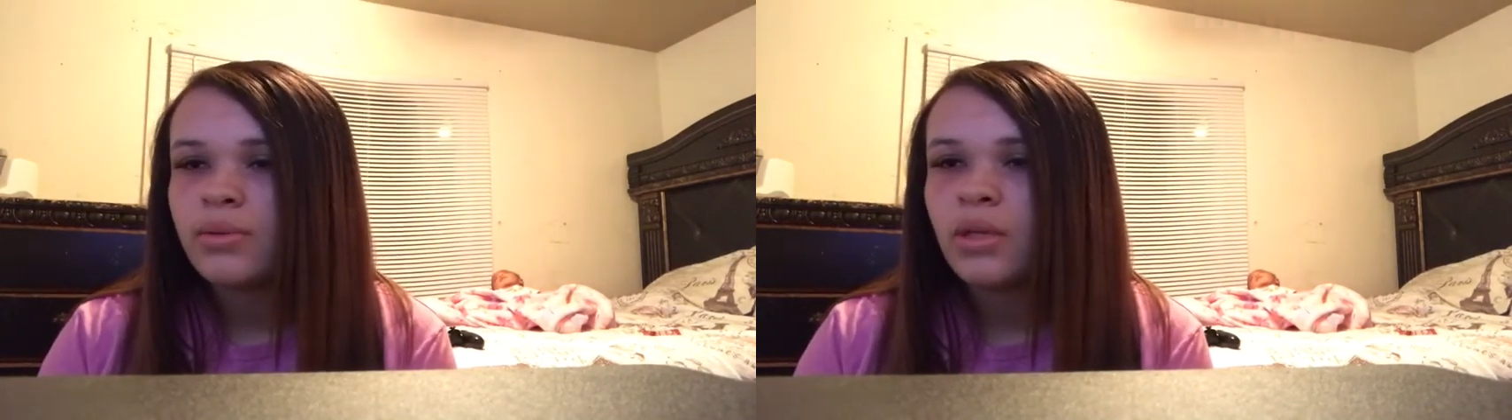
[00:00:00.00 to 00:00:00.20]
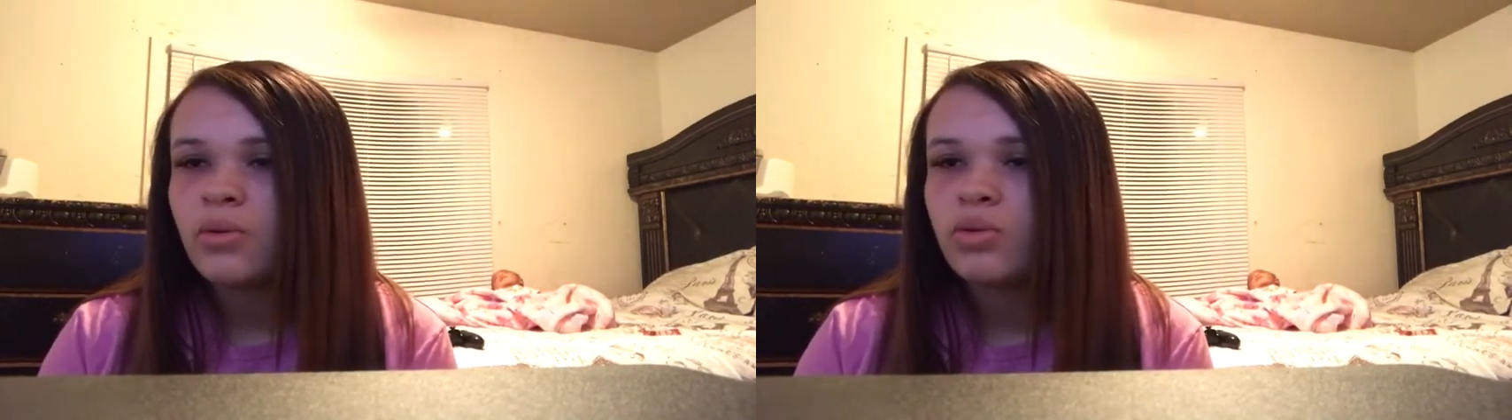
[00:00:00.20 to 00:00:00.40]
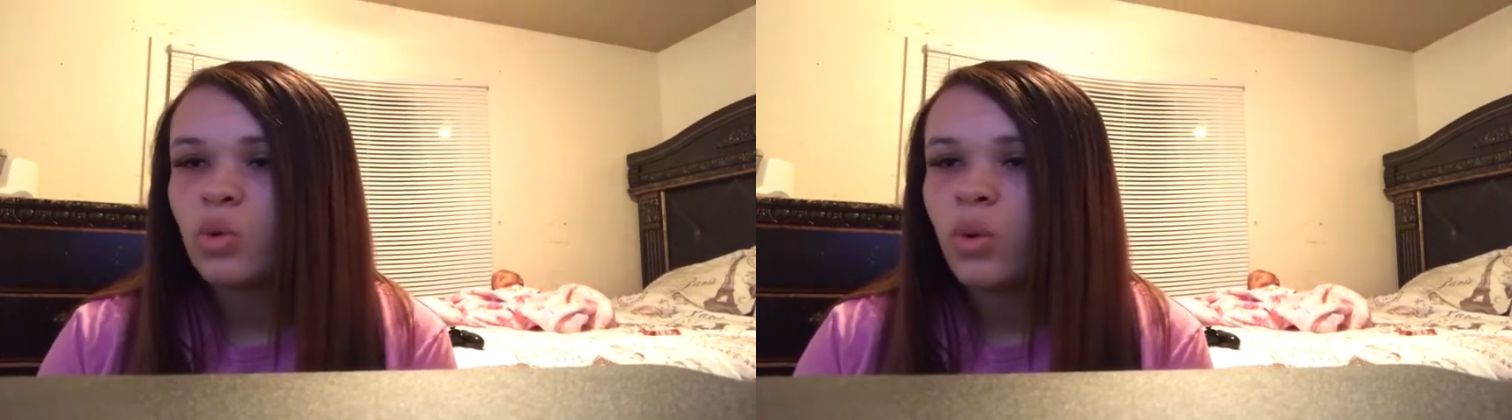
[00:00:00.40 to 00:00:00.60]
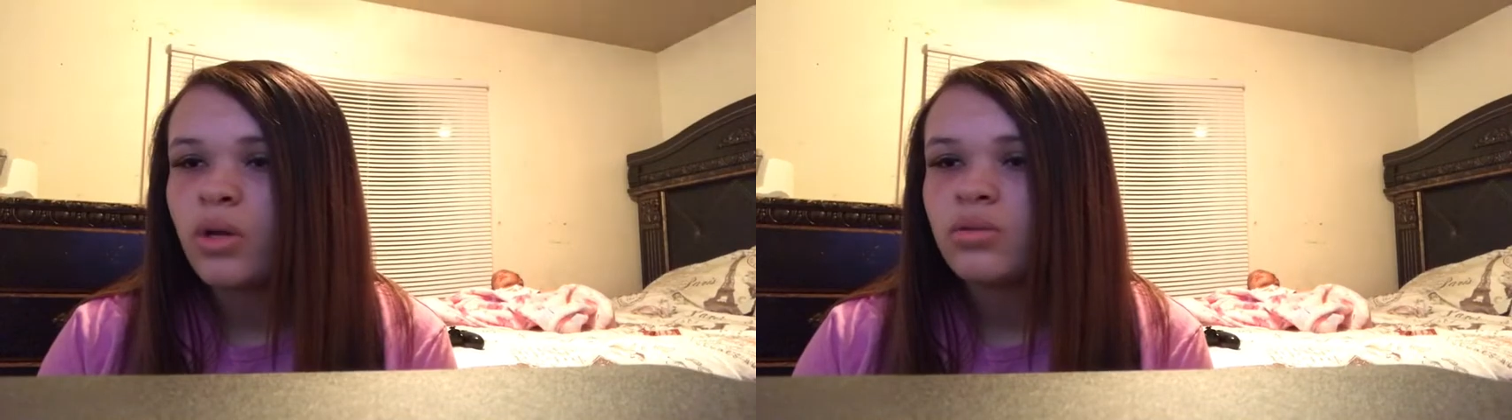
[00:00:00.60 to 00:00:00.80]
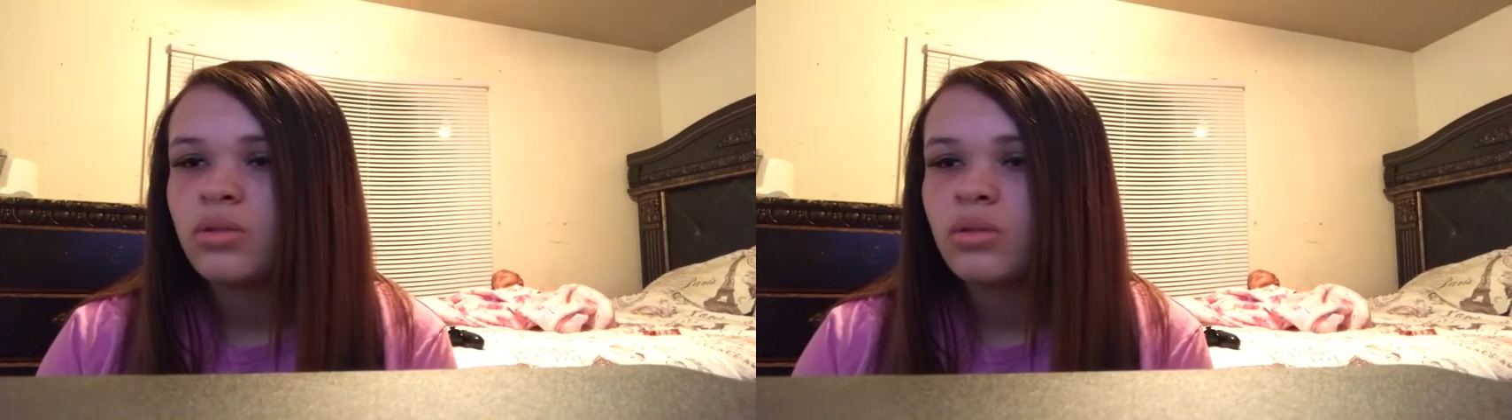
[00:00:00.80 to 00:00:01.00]
It was the
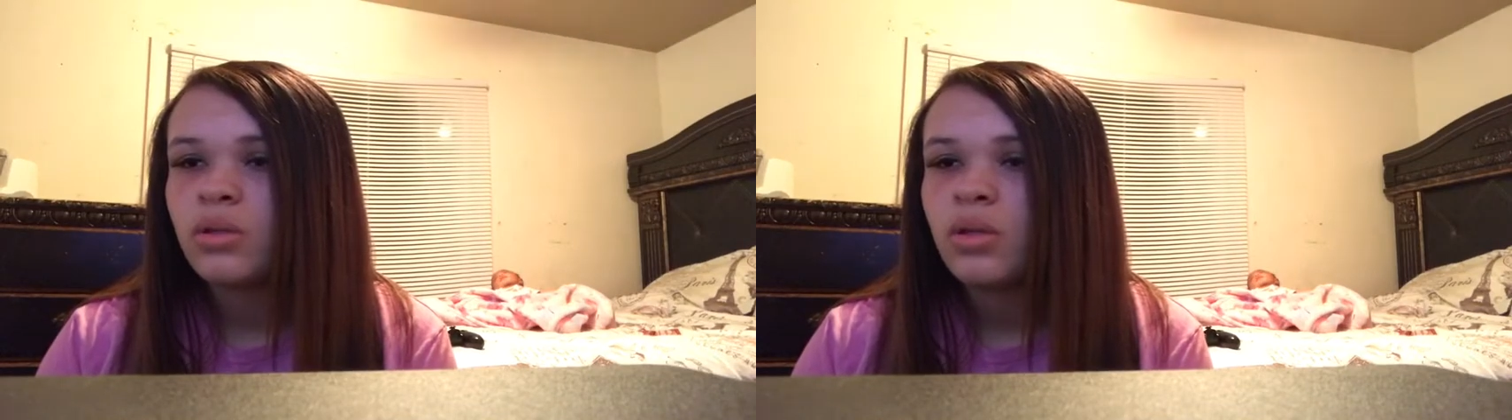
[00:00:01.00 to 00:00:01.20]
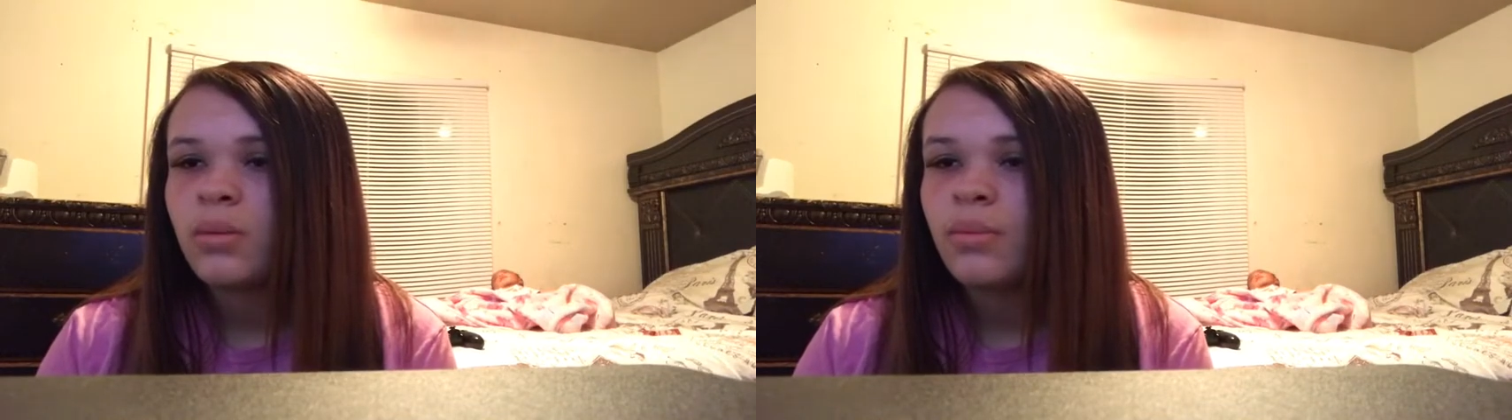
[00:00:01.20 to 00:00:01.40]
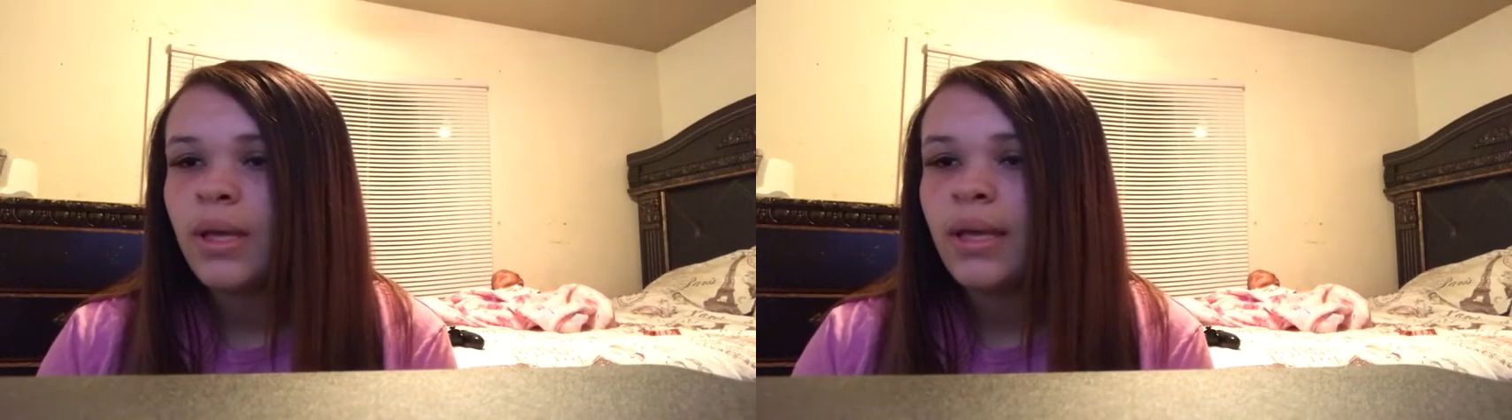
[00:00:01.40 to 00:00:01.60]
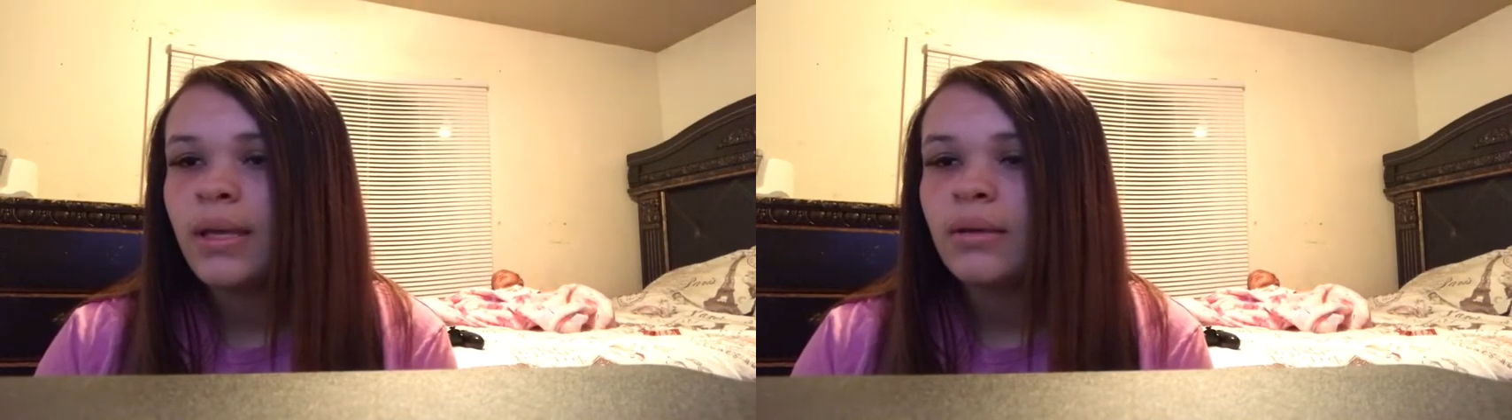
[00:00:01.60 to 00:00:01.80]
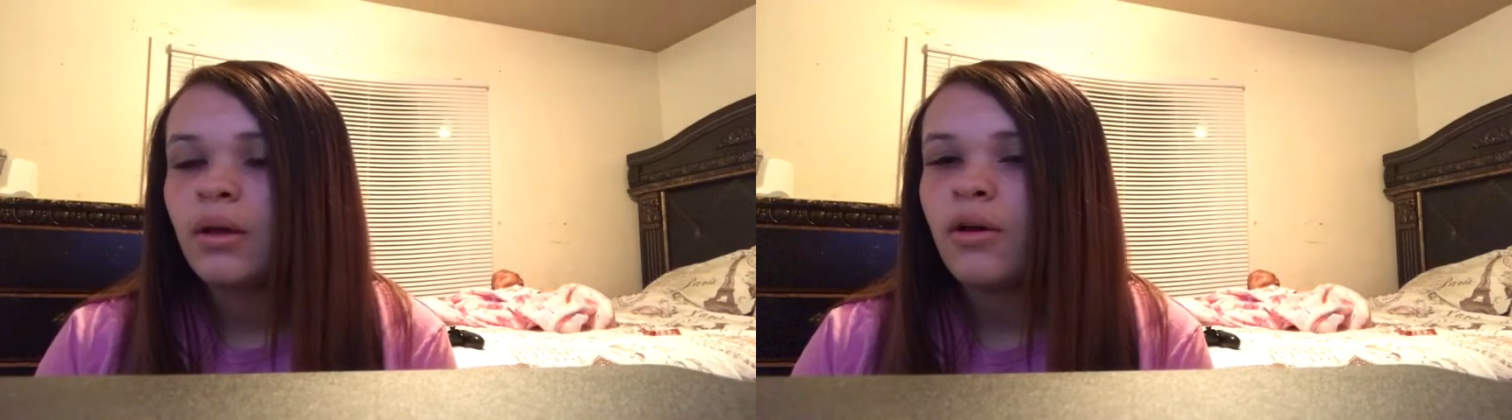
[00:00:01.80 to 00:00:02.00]
worst
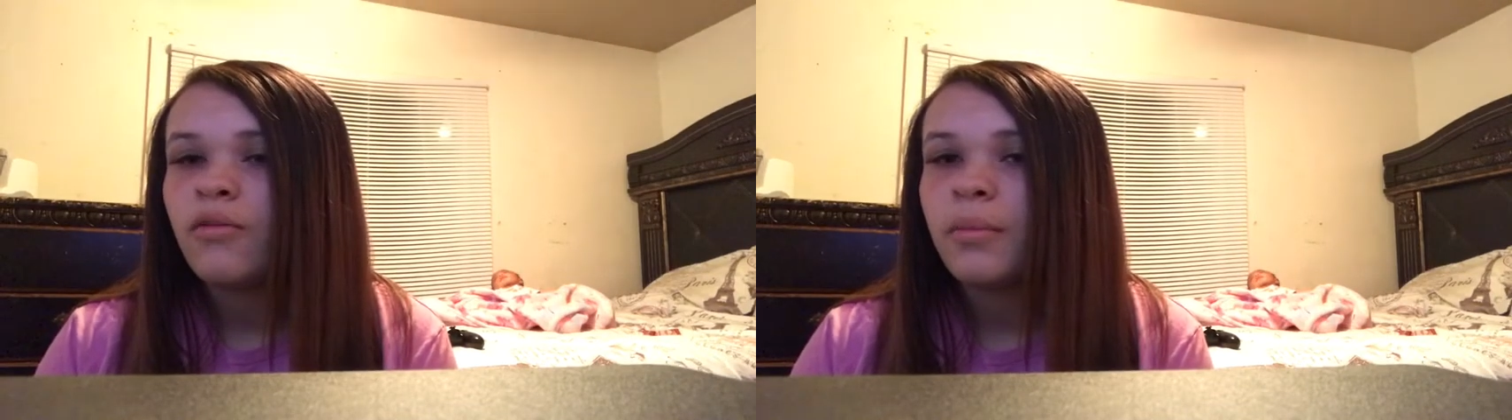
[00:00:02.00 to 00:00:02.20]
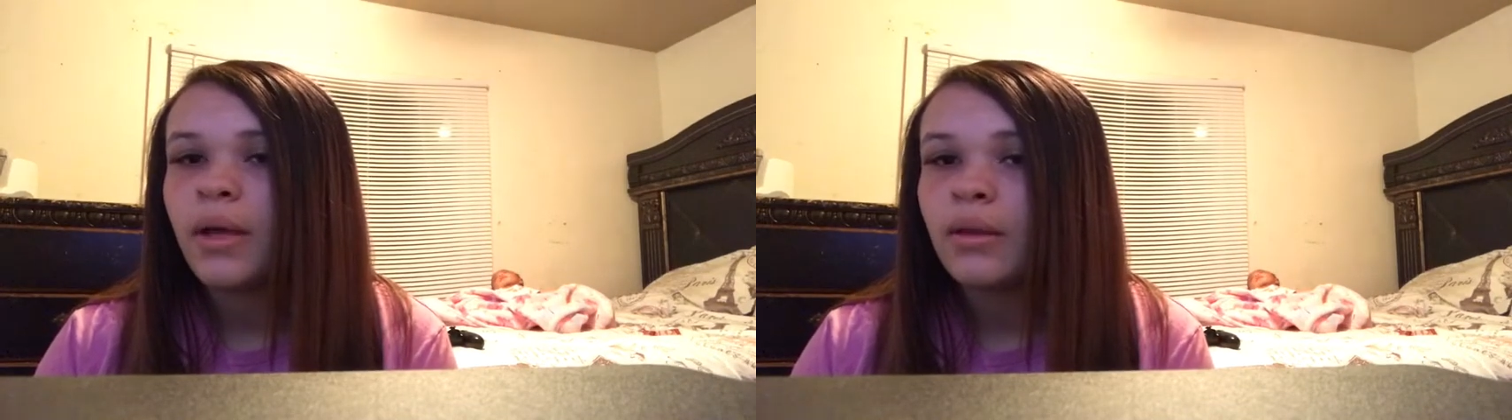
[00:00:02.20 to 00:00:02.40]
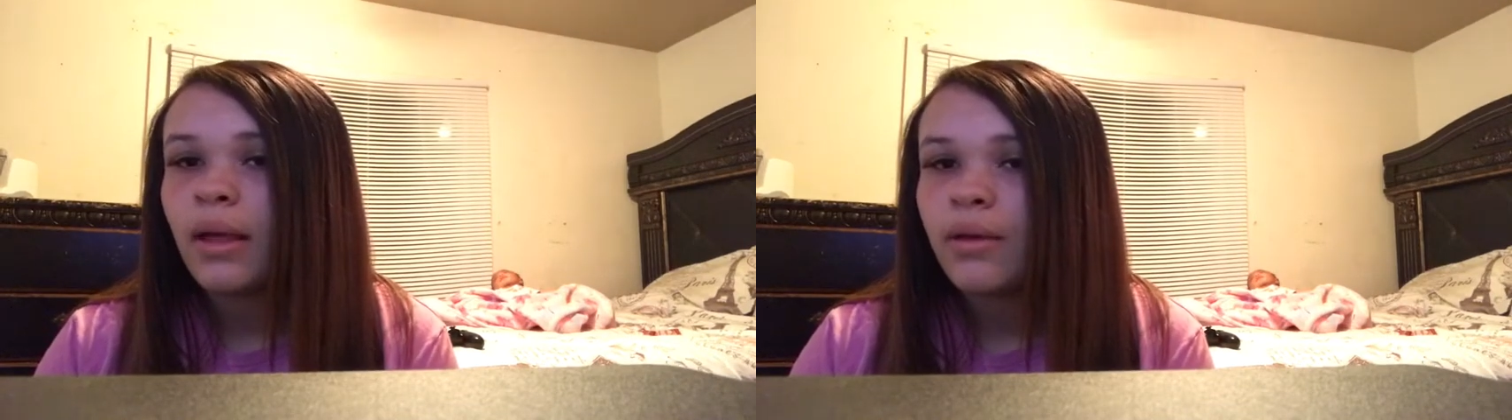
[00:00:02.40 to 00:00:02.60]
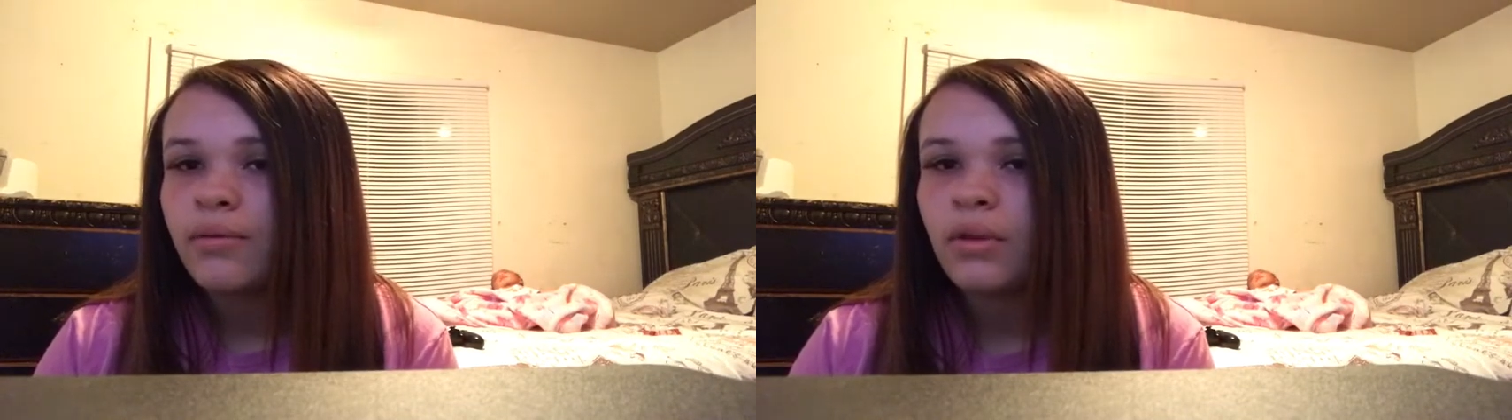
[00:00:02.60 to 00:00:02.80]
pain of my life.